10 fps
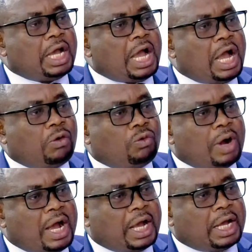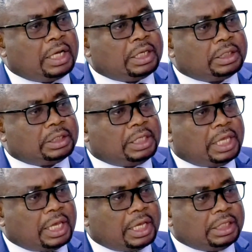our
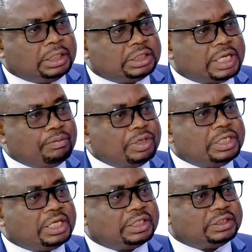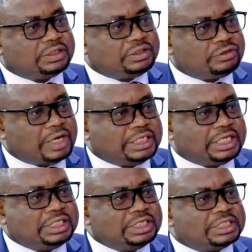intermediate
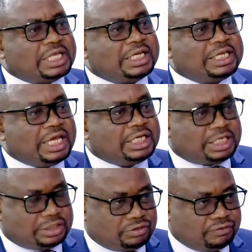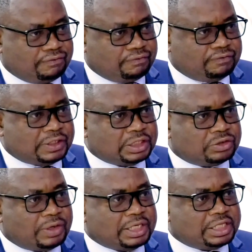strategies that get us to Vision
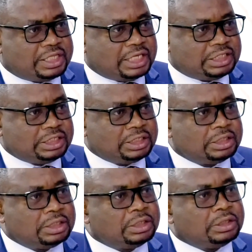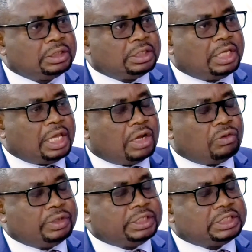2030,
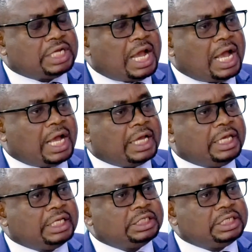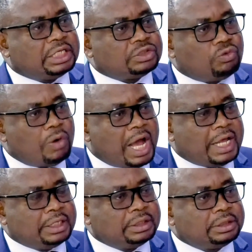which are NDS
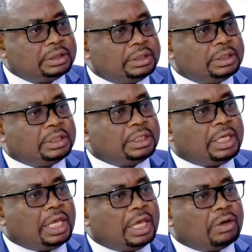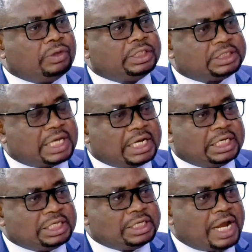1, which is
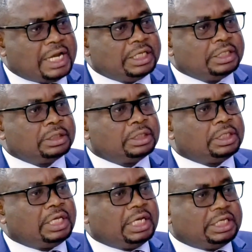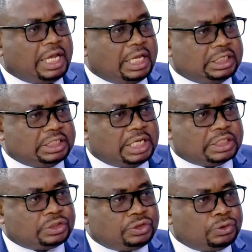currently running, and
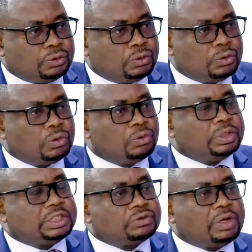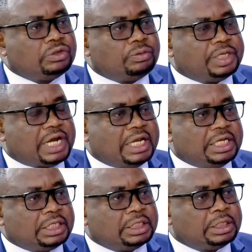NDS 2, which is going to be
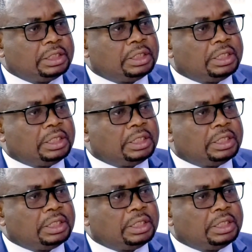running